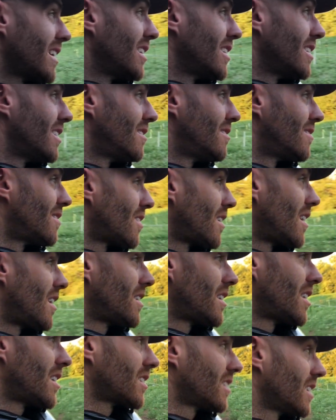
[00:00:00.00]
good for around
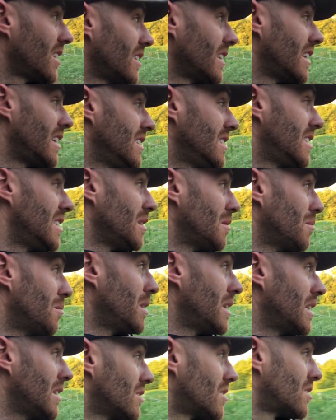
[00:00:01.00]
here. Clearly he's eating
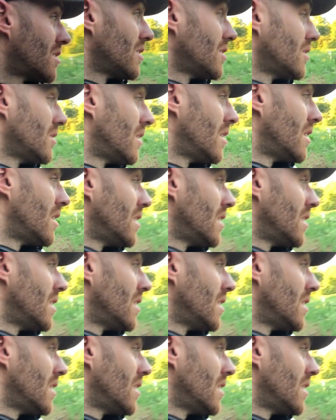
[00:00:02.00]
beans too.